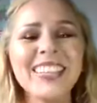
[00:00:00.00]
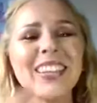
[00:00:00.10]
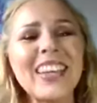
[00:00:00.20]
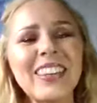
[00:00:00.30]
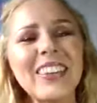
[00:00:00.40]

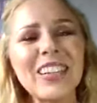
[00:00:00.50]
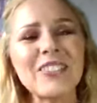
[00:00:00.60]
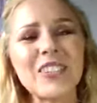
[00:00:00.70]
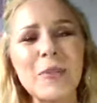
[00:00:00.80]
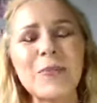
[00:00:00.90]
So thank you guys
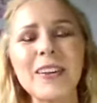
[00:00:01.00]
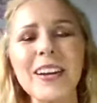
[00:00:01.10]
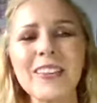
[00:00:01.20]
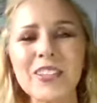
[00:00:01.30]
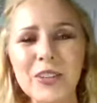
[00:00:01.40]
for jumping
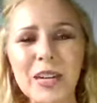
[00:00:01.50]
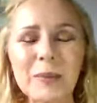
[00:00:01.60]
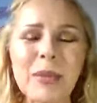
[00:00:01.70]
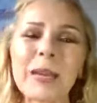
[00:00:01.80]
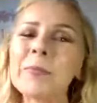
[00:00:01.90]
on and
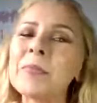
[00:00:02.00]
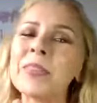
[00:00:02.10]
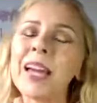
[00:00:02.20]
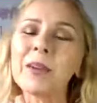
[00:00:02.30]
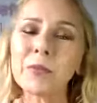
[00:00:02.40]
joining me.
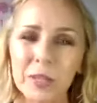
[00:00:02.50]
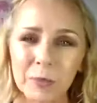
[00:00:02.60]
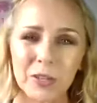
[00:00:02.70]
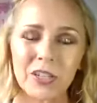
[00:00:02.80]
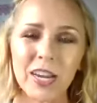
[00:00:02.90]
I really
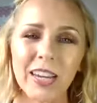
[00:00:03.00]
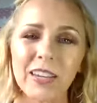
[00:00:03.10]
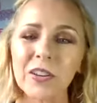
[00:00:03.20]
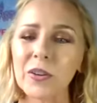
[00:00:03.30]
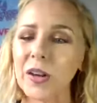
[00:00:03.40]
appreciate
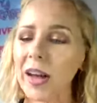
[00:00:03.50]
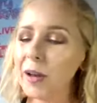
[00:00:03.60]
you.